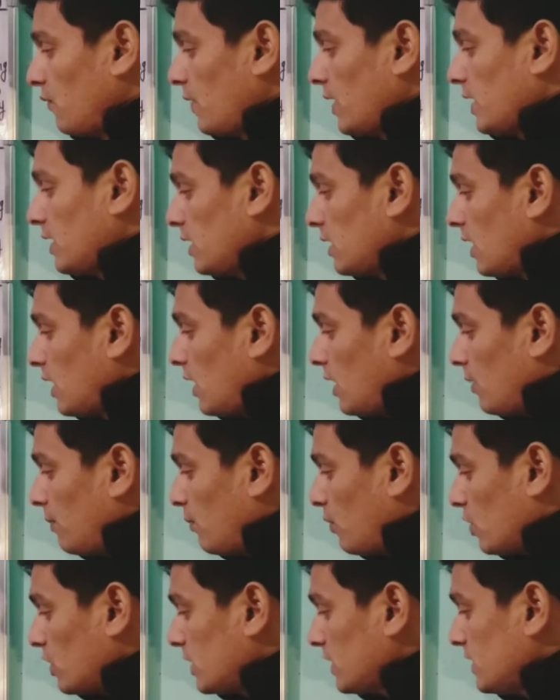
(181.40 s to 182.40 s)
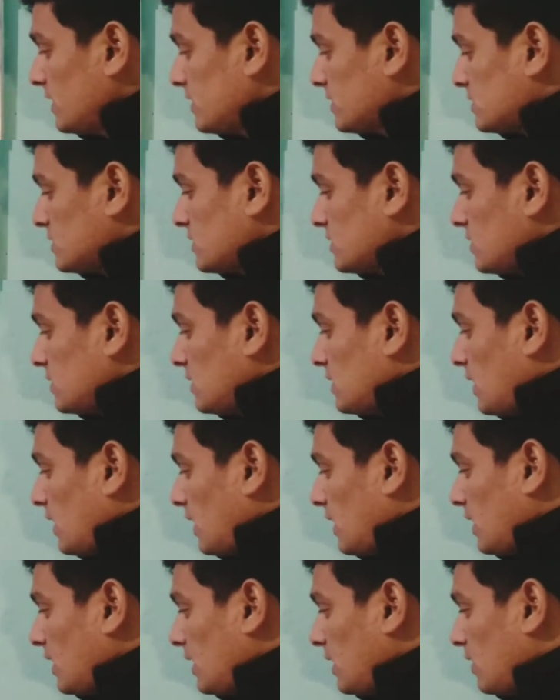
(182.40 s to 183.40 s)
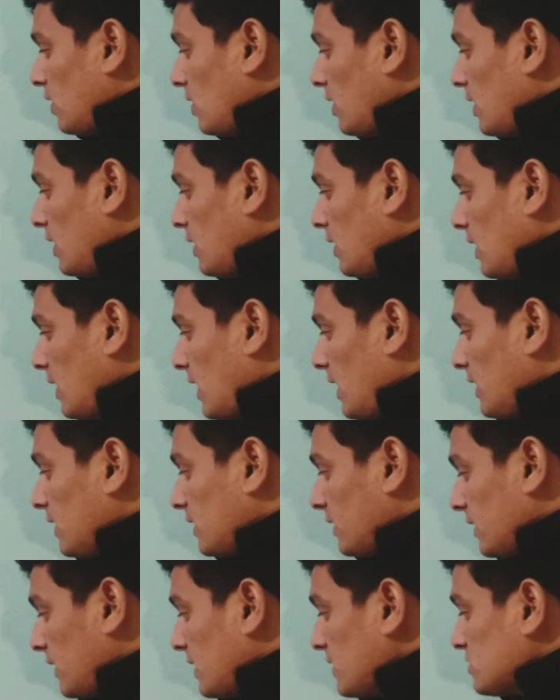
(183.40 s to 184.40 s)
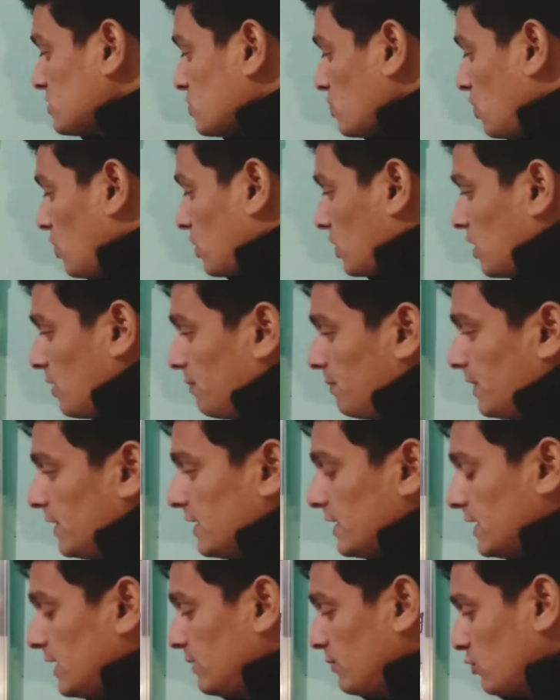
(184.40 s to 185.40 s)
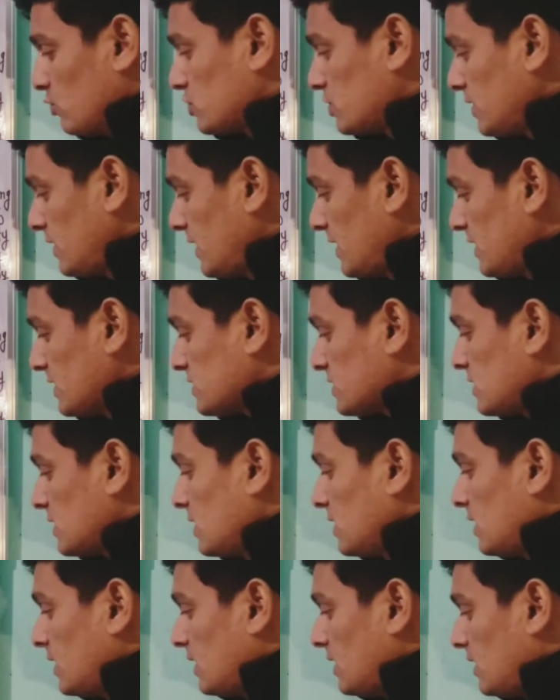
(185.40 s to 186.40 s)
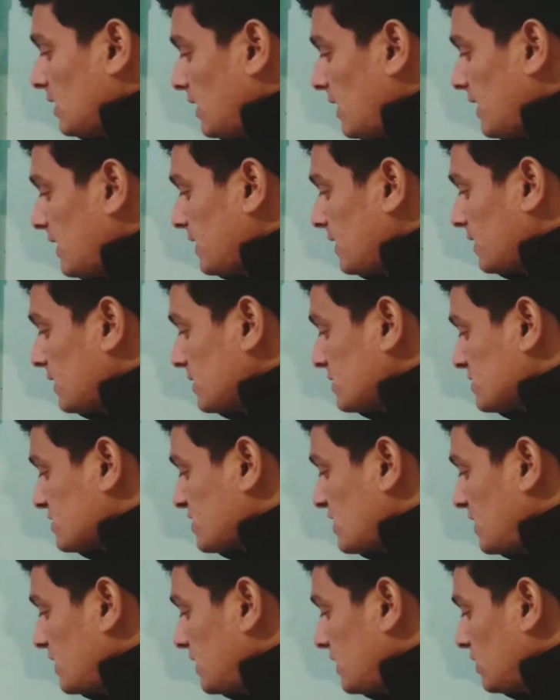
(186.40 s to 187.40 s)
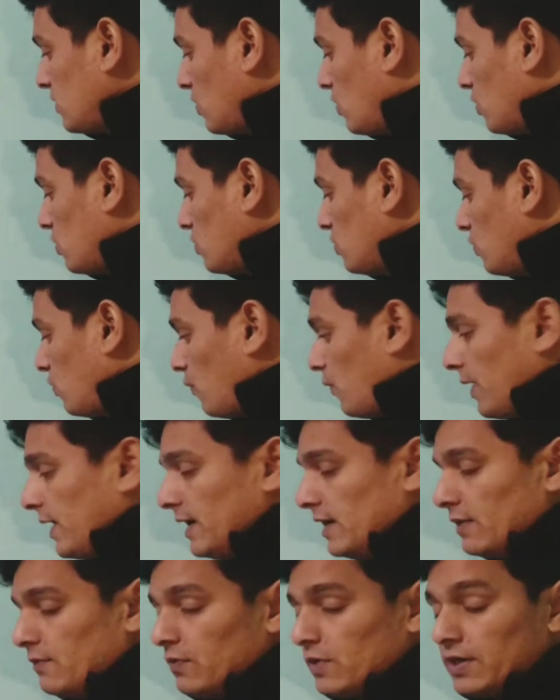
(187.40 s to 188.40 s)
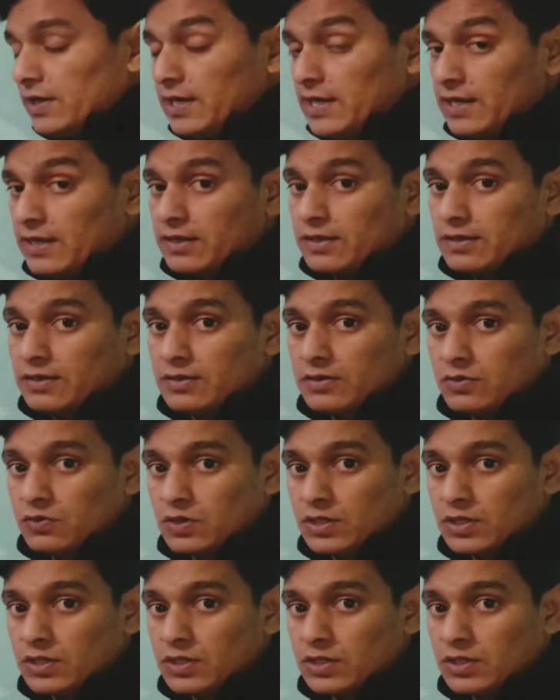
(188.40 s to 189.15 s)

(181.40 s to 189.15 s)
when a body is at rest or completely motionless, like standing on one leg.